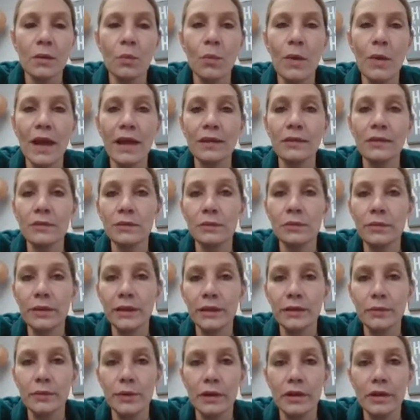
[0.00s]
When
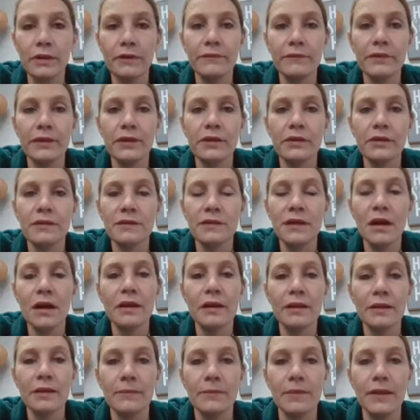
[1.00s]
Queen Guinevere
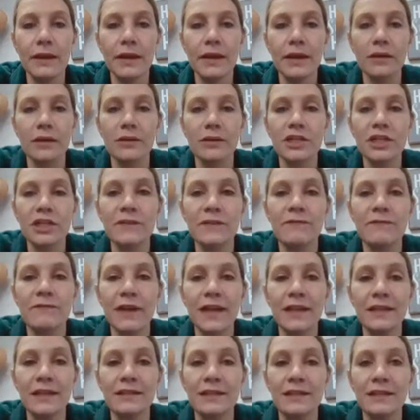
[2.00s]
saw him there, she
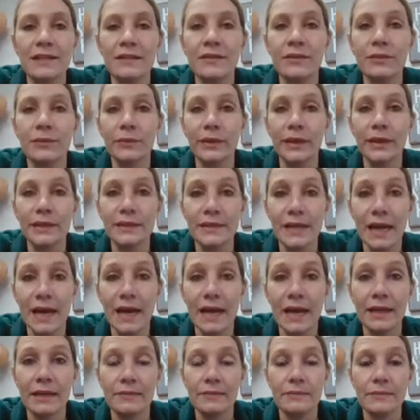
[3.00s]
fainted three
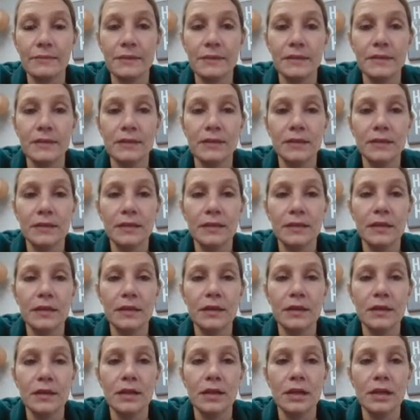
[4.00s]
times.
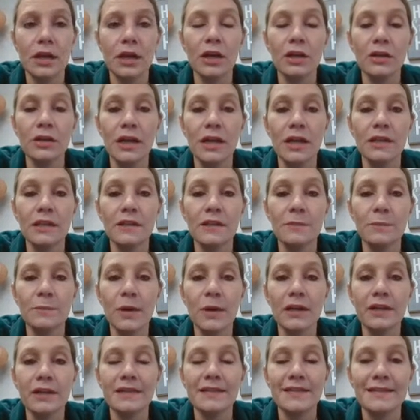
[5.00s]
Her nuns
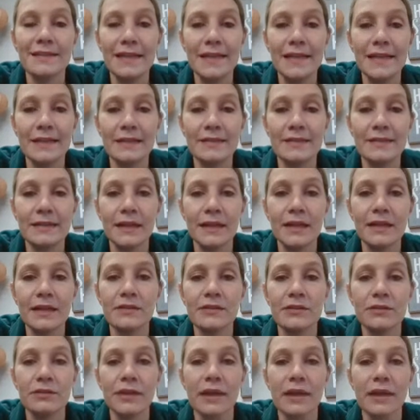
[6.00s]
brought a seat,
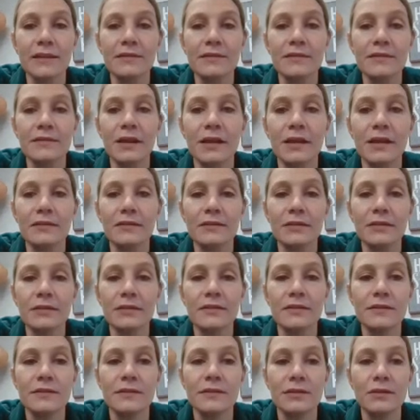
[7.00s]
and Sir Launcelot
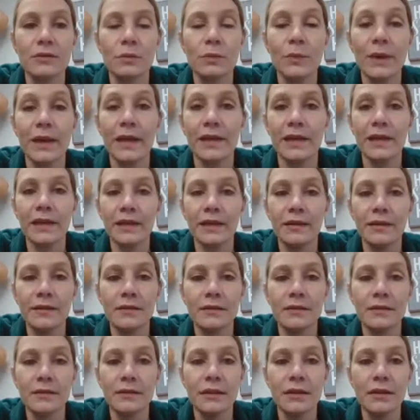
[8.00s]
stood still waiting.
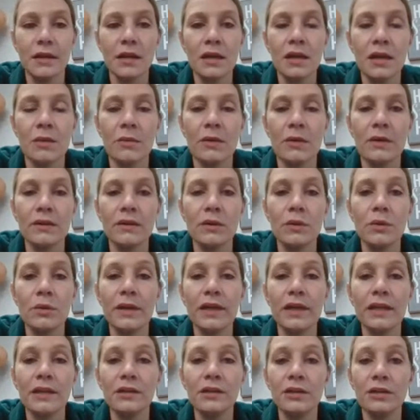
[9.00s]
When the
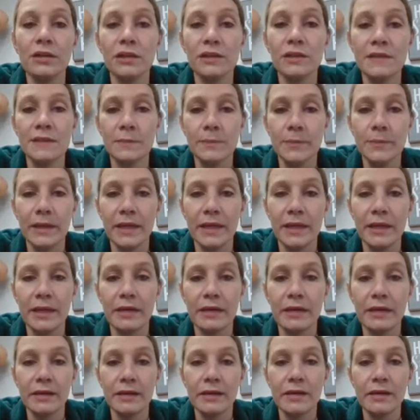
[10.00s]
queen could
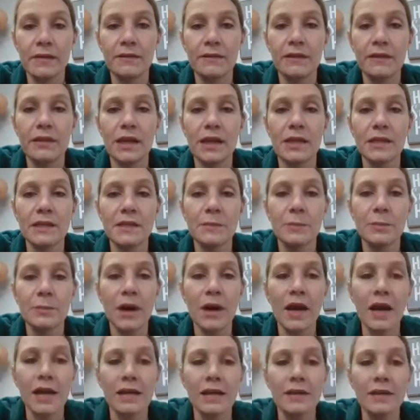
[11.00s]
speak, the nuns
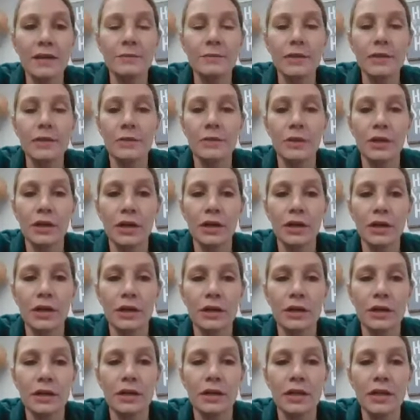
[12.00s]
brought him to
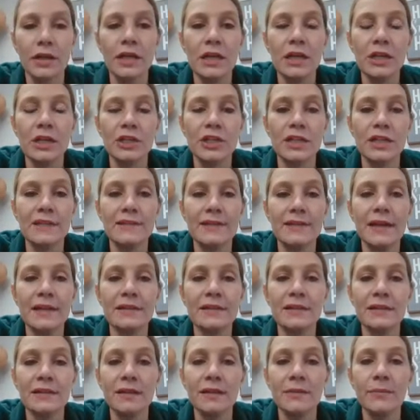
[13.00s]
her. She
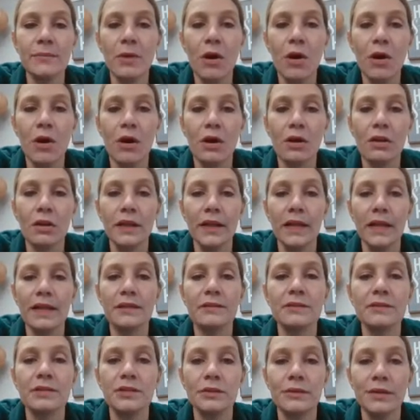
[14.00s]
said to them all
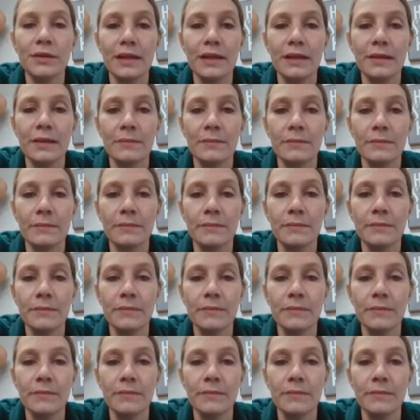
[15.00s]
and to him,